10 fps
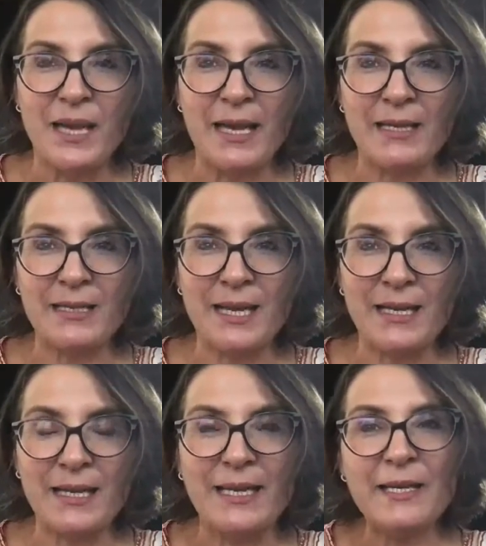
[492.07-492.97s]
and
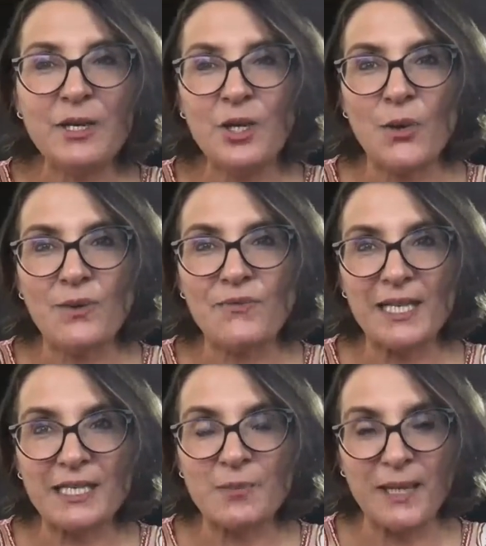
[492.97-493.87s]
letting go of
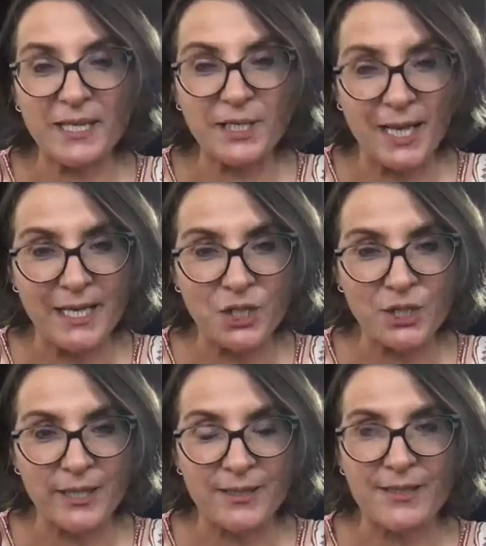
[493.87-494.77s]

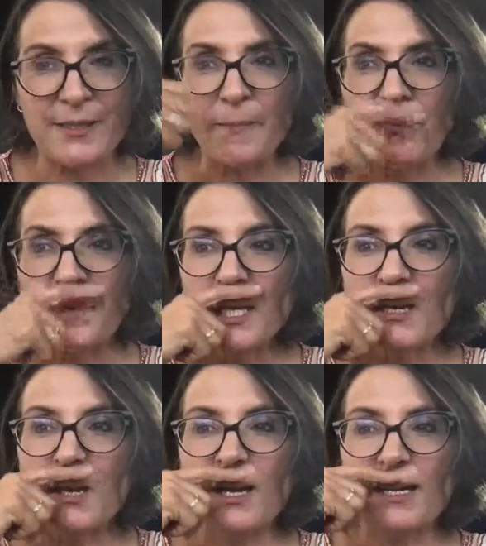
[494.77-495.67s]
expectations.
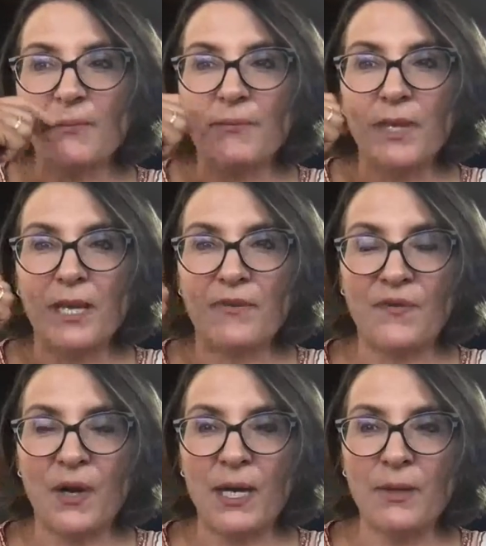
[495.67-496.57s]
Like,
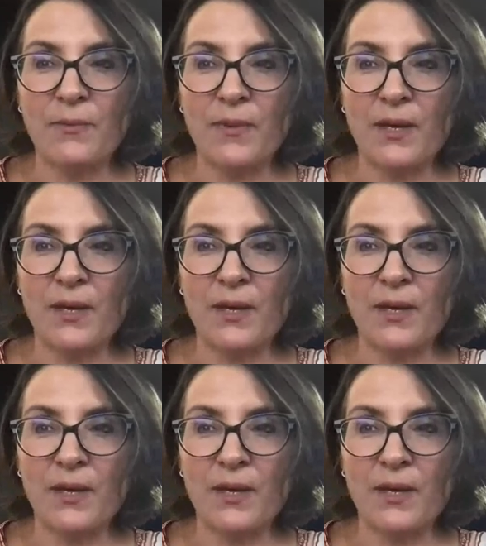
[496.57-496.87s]
if I